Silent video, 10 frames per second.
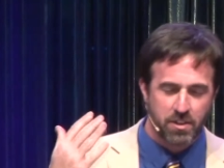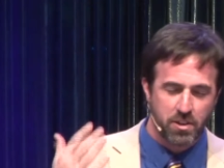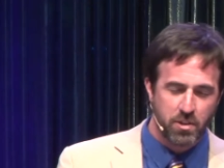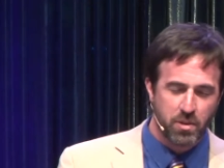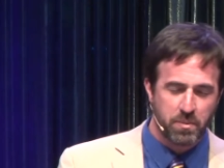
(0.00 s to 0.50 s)

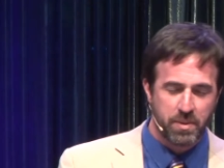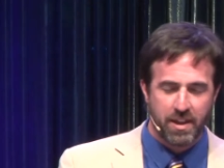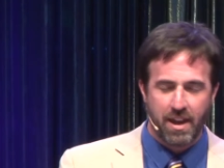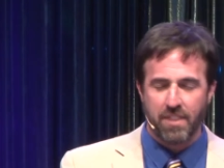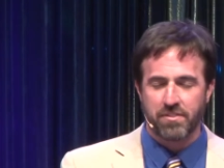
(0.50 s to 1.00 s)
you on
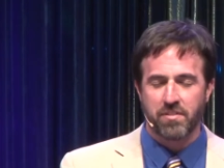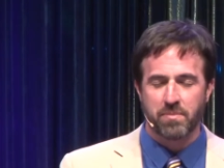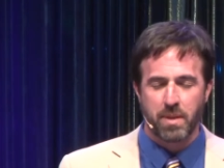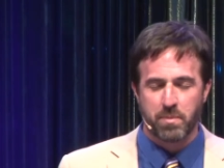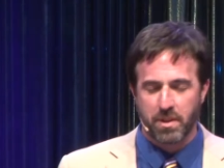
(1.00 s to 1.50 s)
behalf of
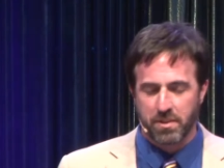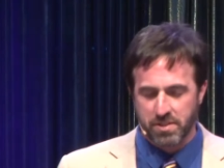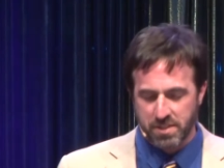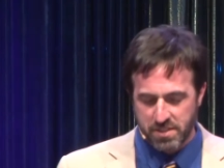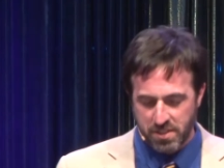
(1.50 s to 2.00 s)
my
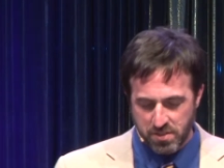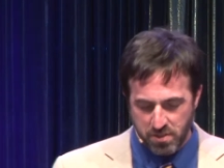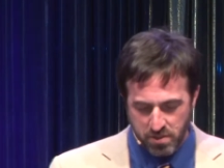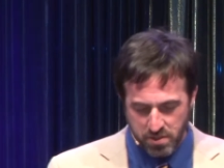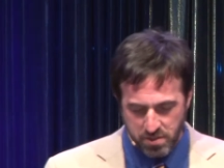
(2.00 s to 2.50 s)
brothers and
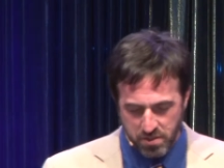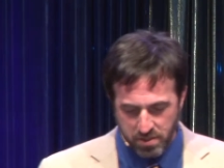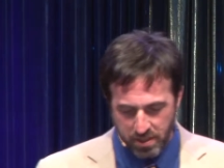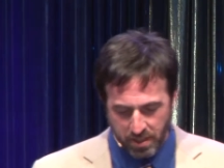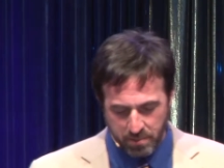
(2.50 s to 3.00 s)
sisters
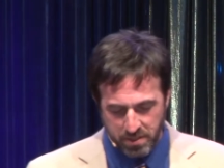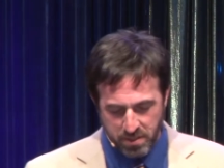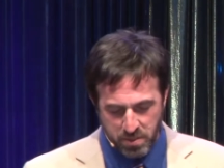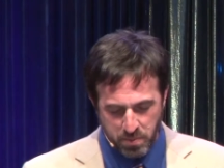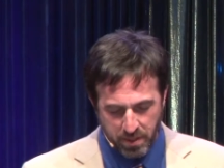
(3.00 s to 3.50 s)
to come to
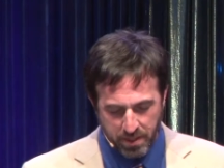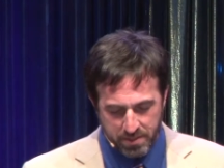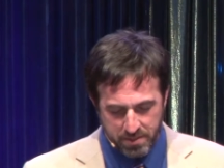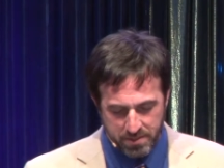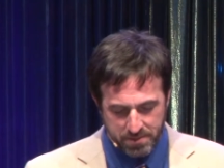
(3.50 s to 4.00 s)
this
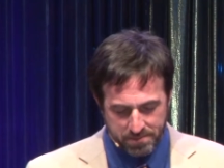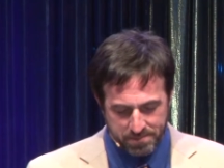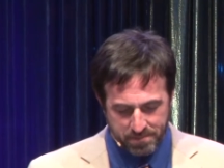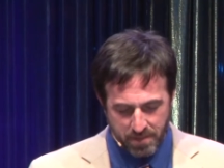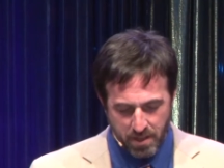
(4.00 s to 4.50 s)
place.
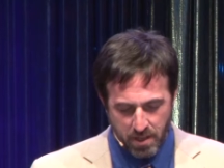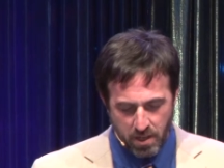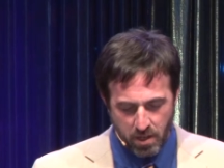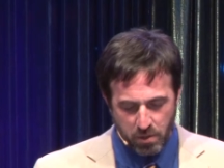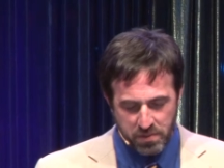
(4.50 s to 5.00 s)

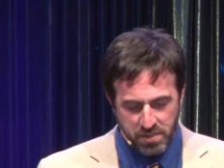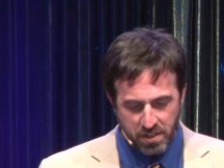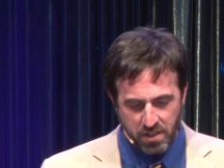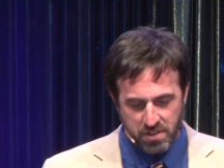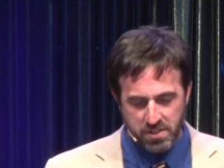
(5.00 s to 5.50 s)
We've
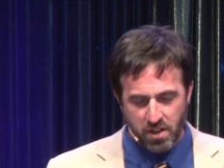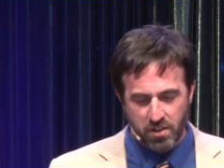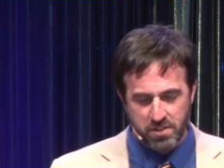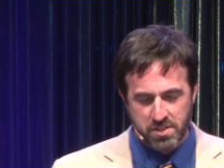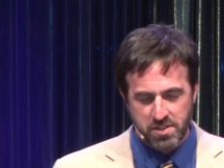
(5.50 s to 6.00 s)
sung our
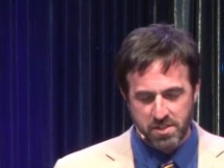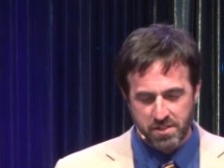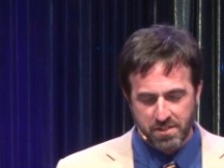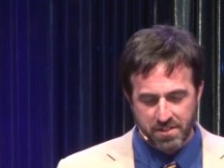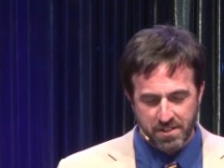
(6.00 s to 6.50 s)
songs
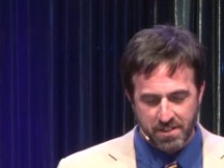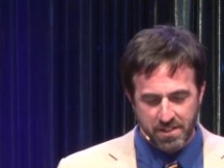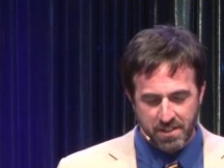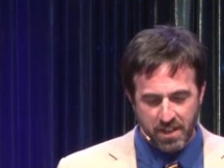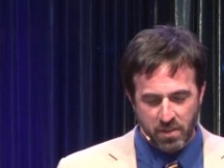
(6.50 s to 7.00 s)

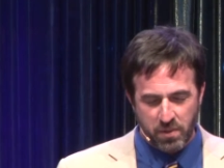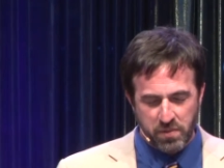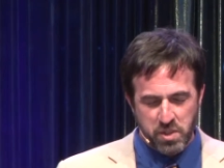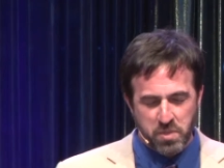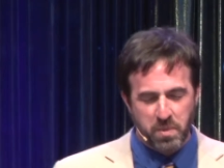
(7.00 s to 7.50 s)
and we've
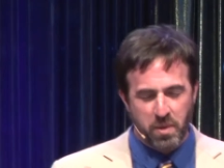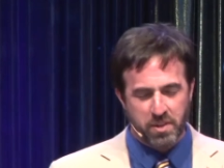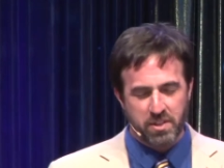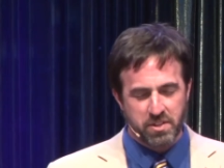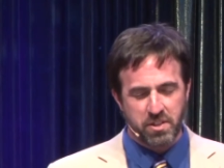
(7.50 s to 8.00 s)

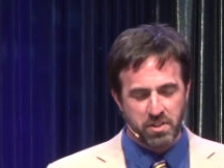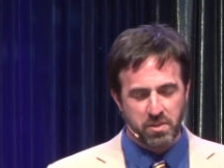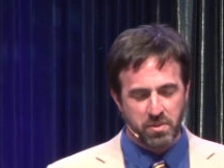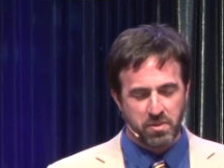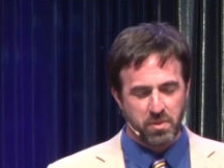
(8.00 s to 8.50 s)
spoken to
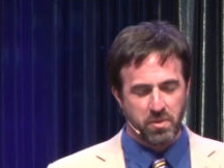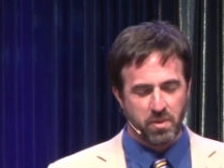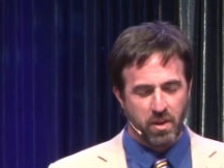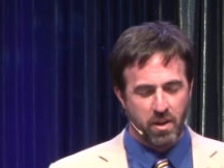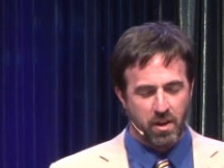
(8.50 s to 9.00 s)
you
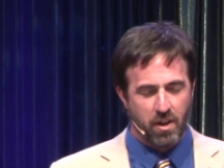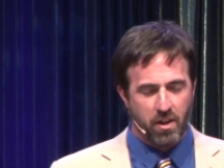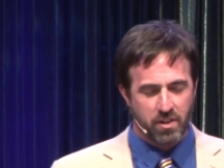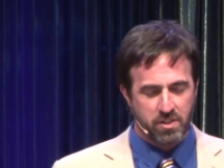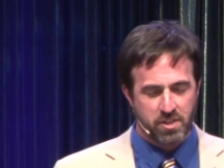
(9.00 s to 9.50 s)
through our
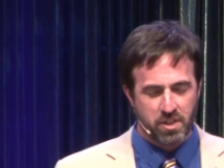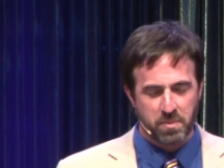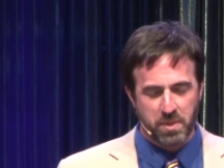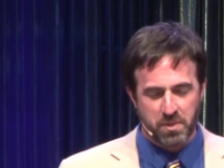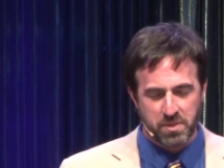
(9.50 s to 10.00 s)
hearts and
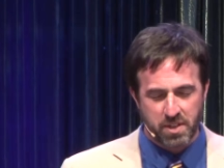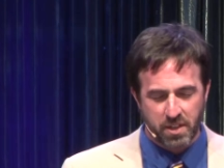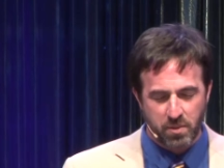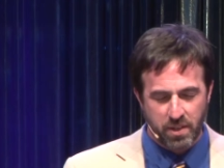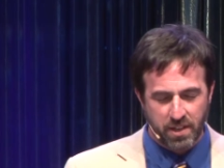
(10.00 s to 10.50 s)

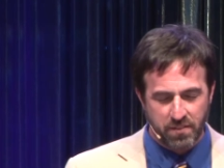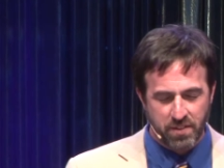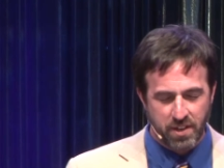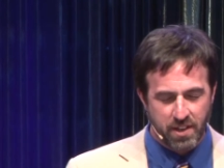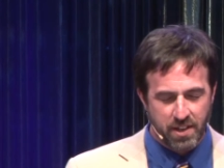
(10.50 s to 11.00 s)
music. We have
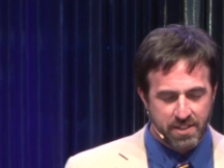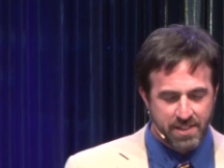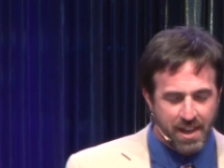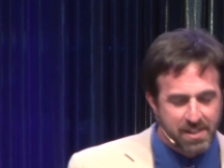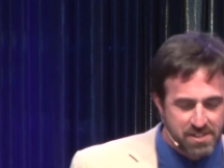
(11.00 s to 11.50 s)

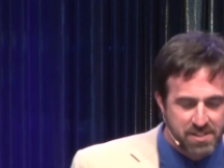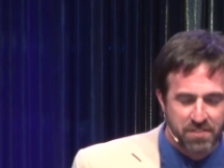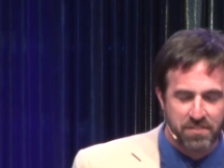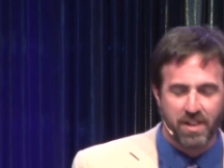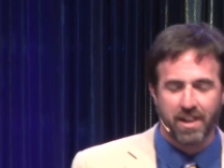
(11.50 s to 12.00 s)

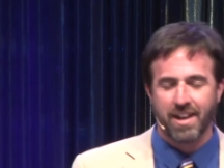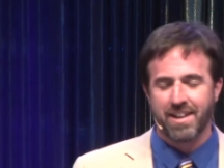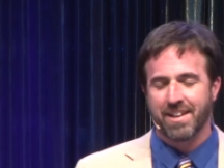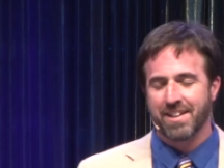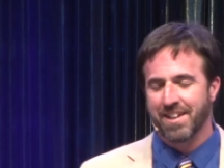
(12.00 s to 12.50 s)
testified
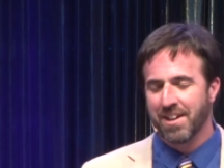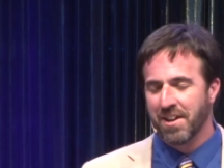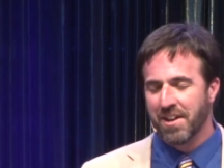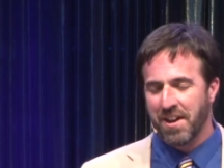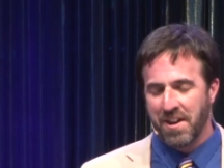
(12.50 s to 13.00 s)
and
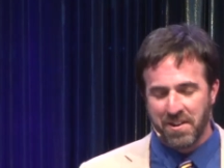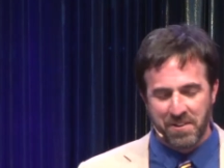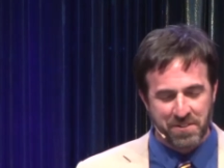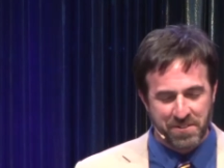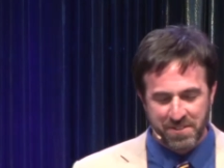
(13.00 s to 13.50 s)

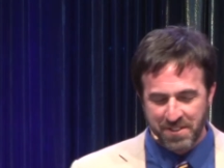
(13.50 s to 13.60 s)
oh,